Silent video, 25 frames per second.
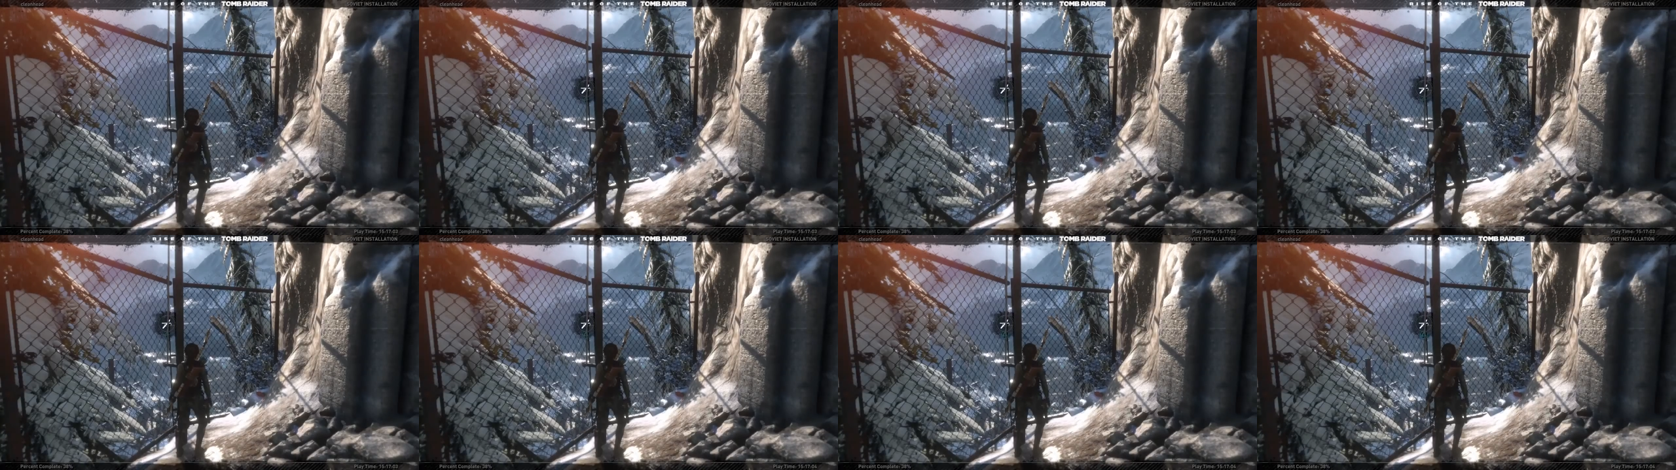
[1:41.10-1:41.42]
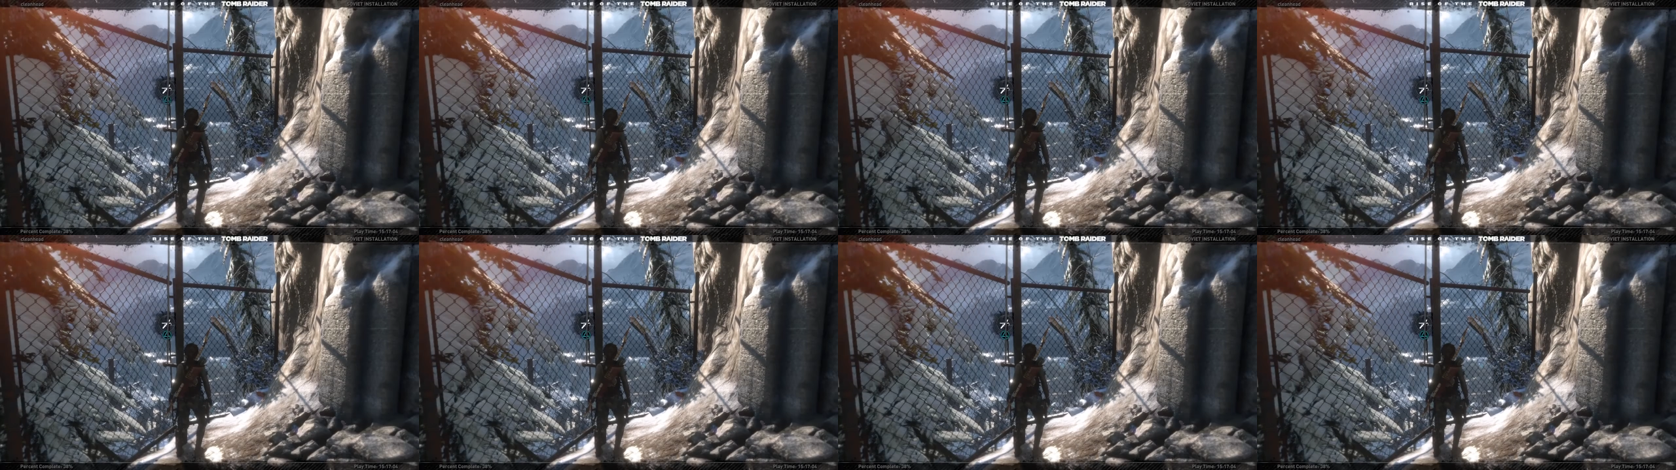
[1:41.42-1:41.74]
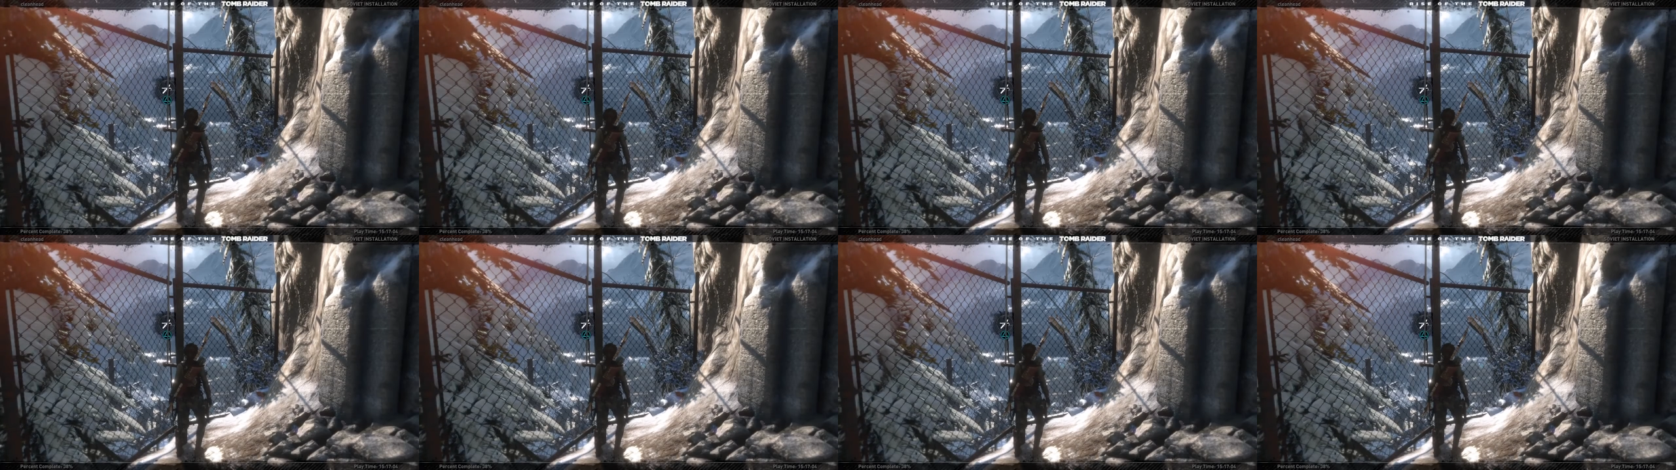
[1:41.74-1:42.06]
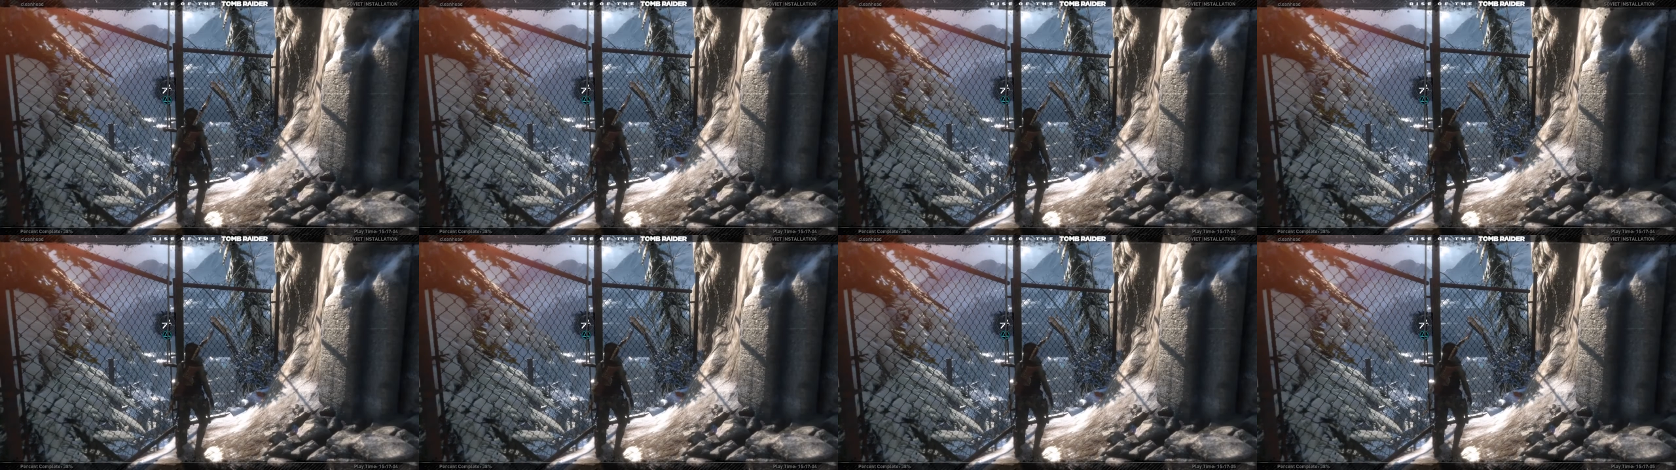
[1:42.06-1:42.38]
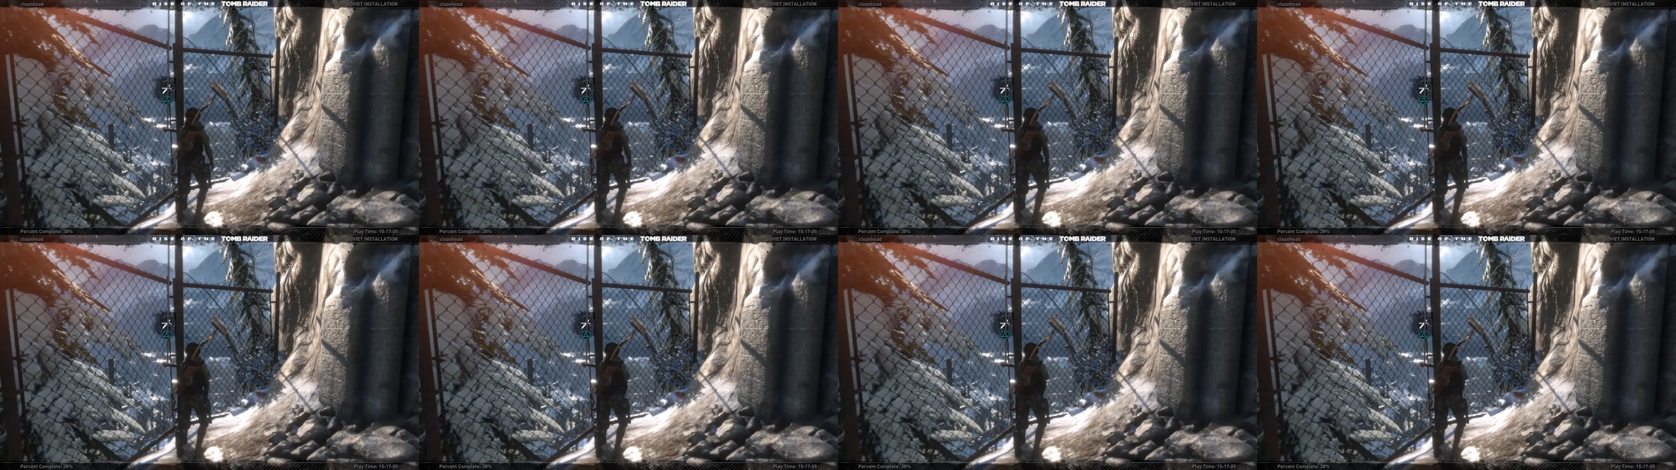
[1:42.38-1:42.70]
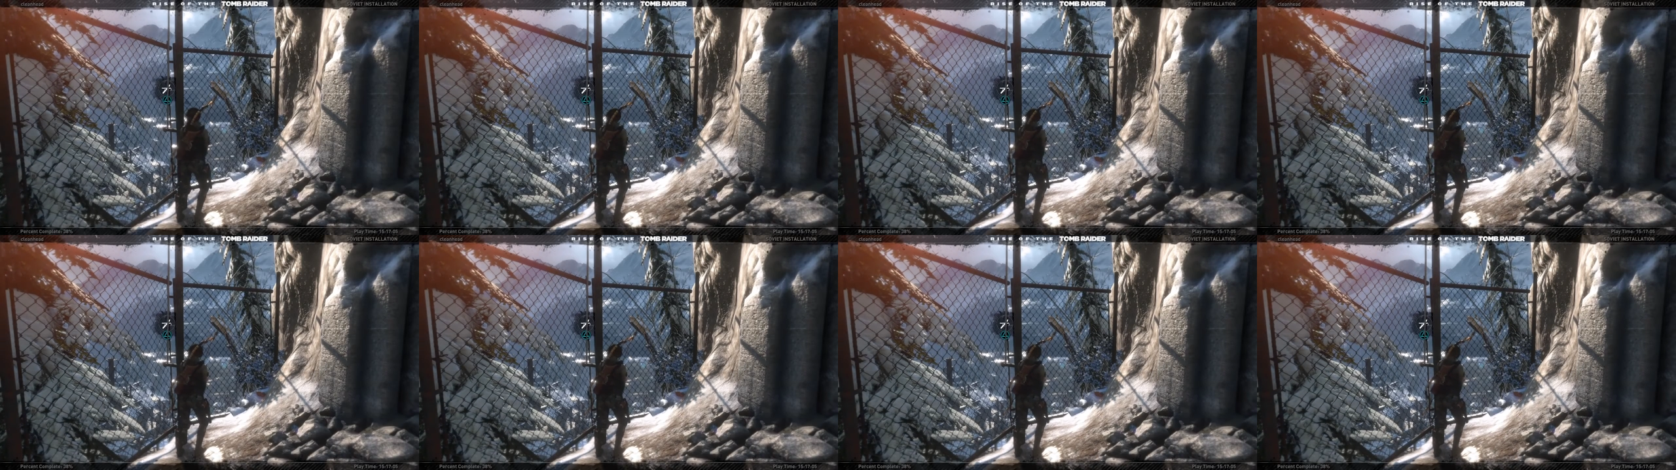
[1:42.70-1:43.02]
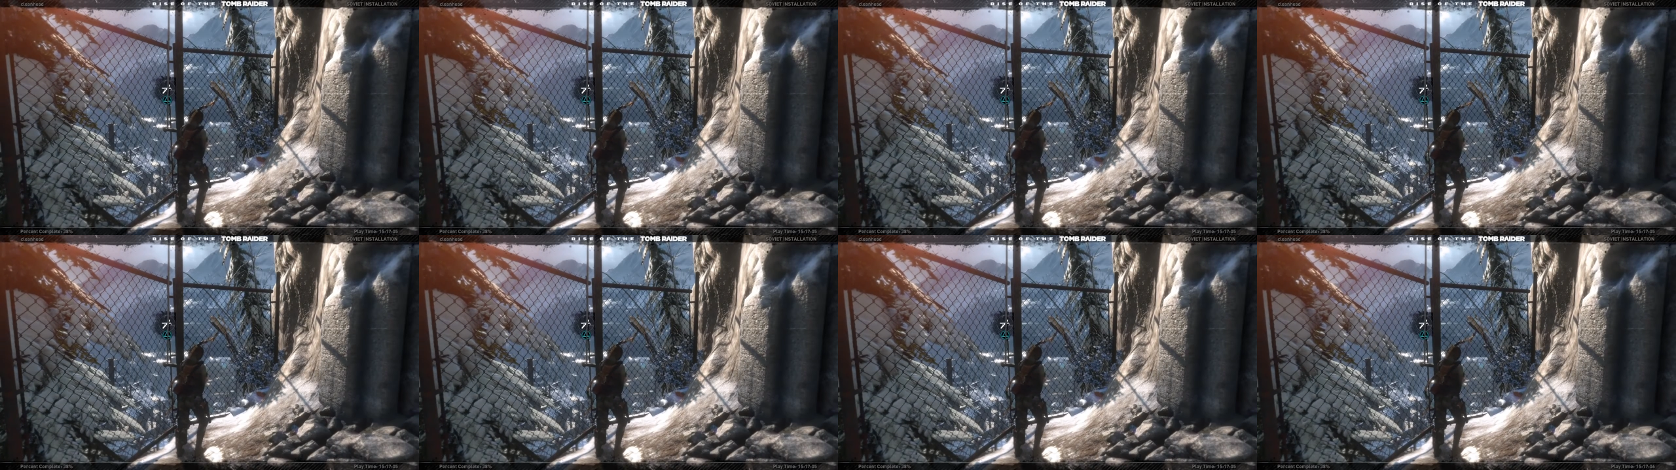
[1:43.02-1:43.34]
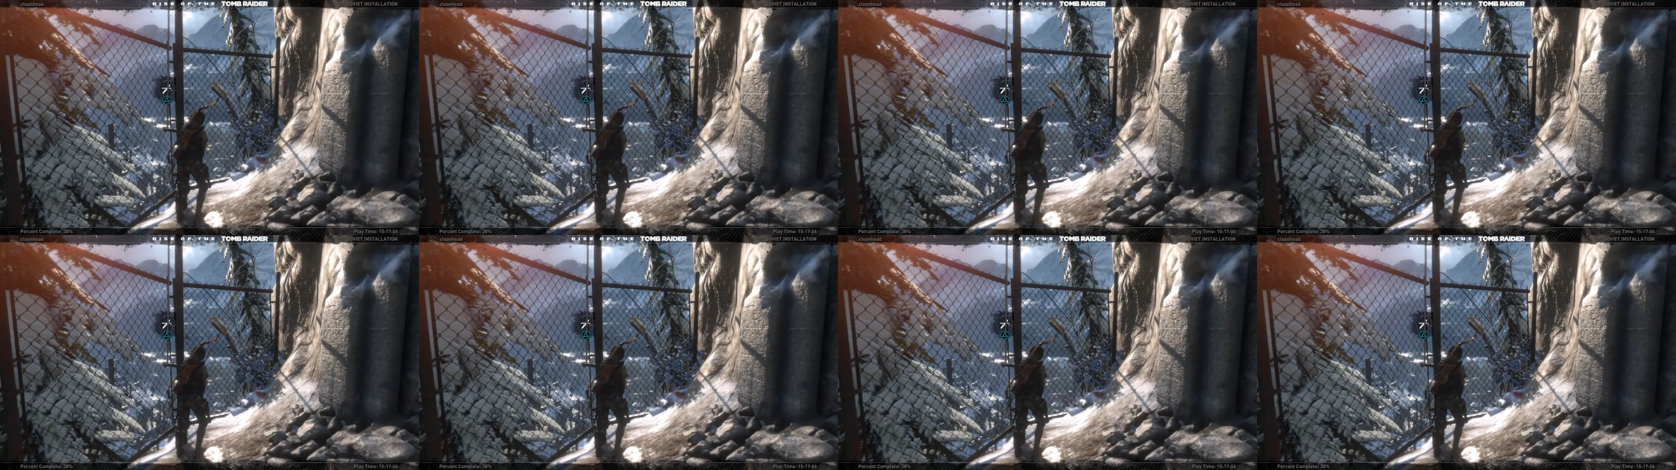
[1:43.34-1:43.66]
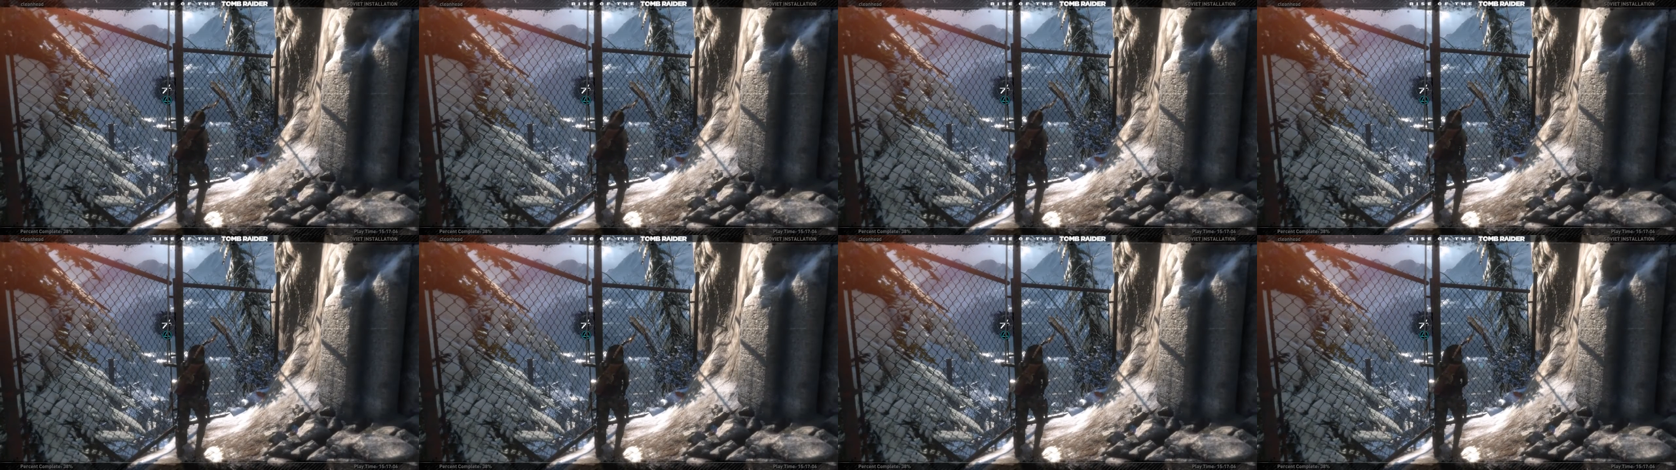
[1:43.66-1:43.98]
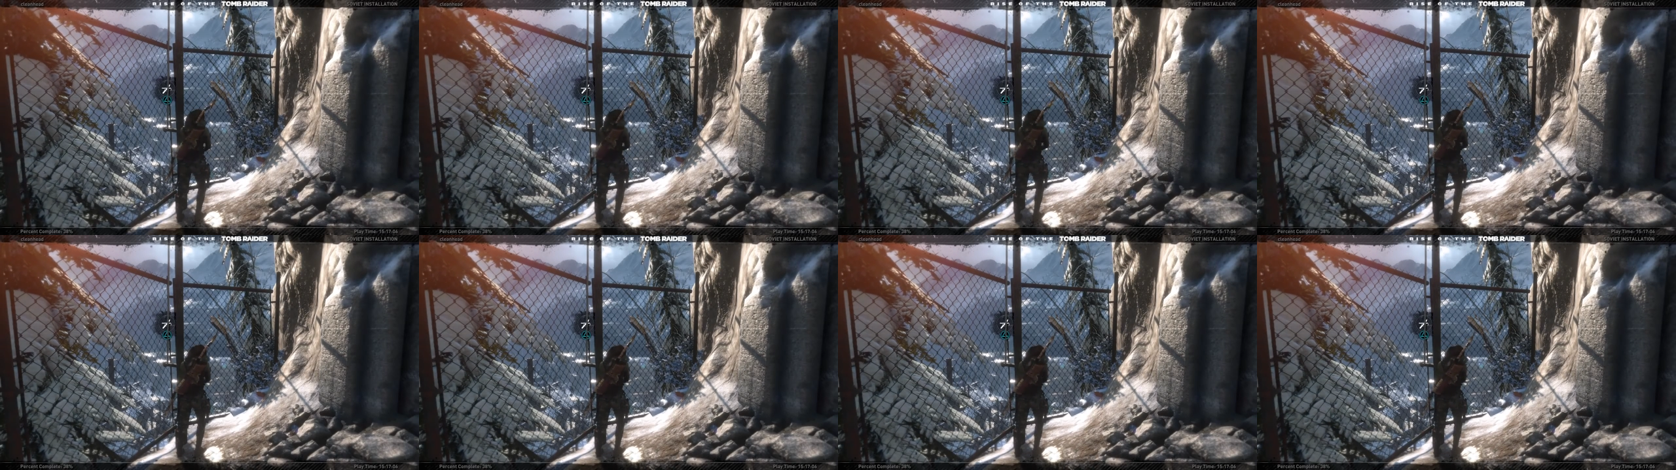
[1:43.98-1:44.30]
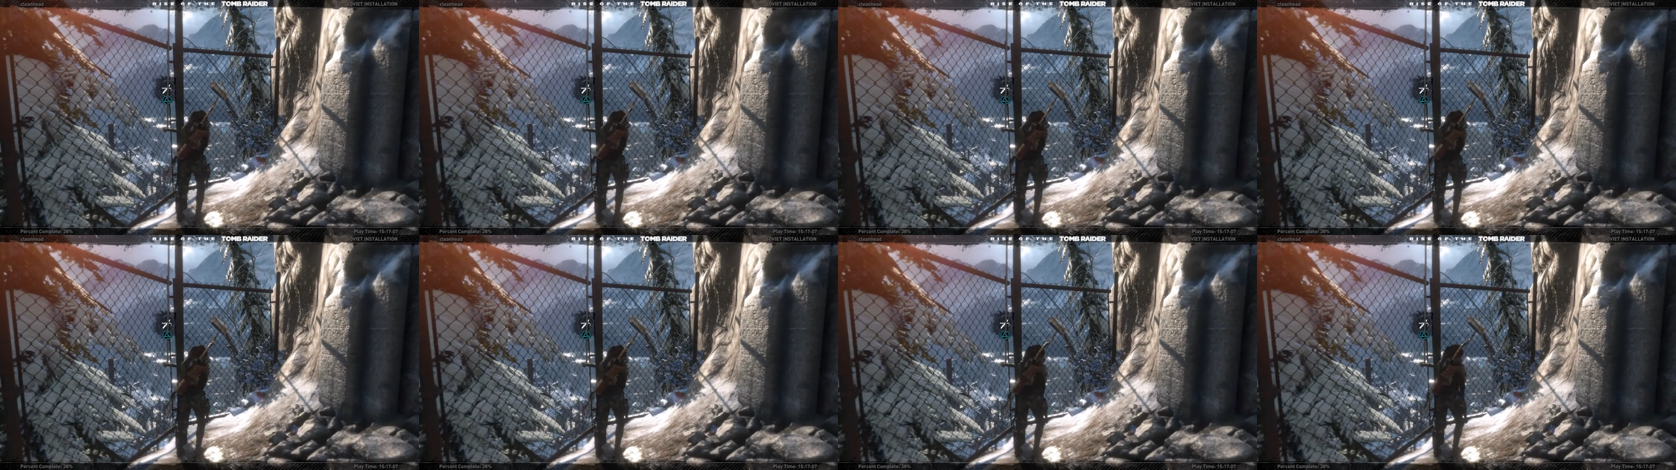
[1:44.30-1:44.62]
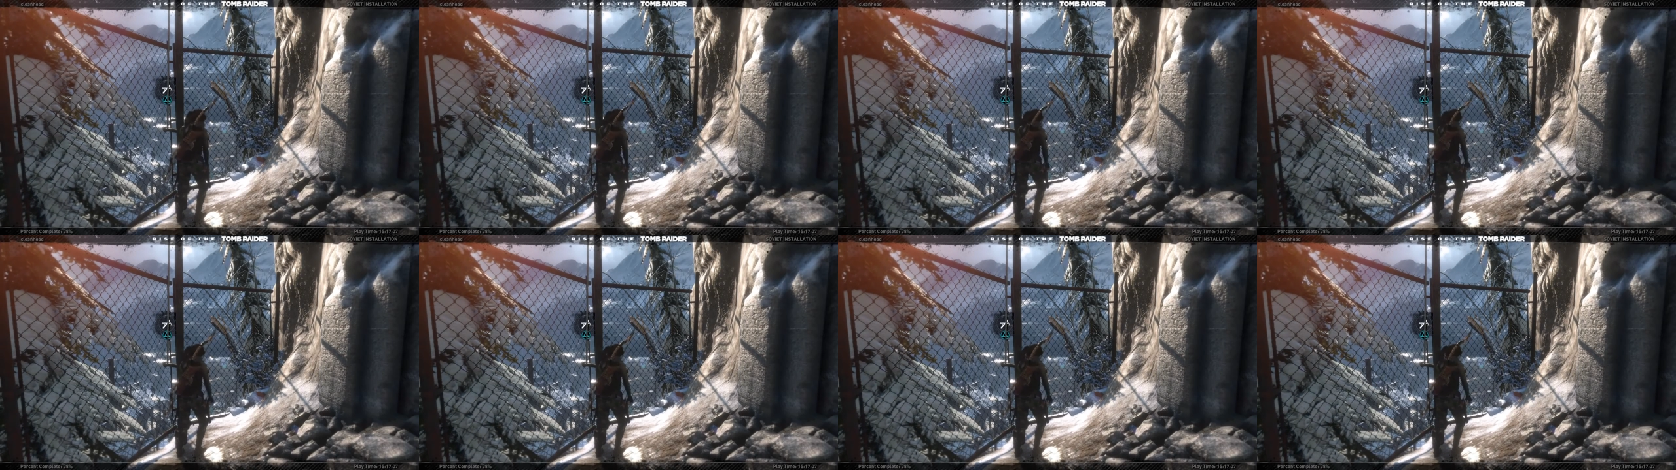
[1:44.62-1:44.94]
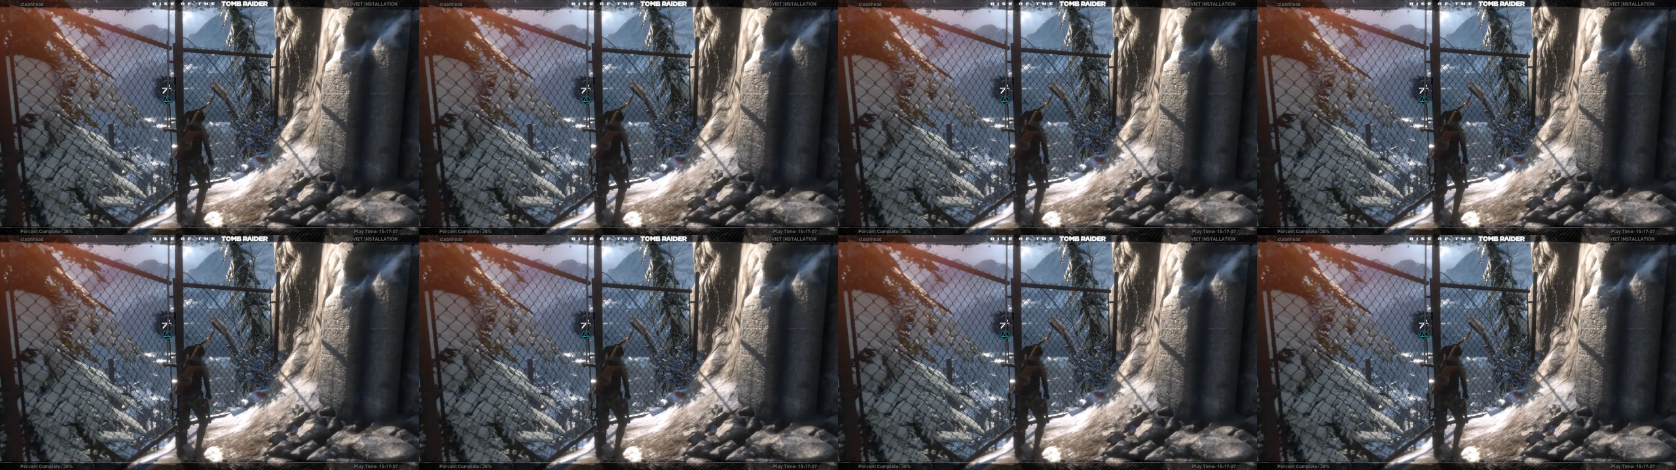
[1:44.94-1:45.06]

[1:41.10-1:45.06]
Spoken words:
[unreadable: no face in view]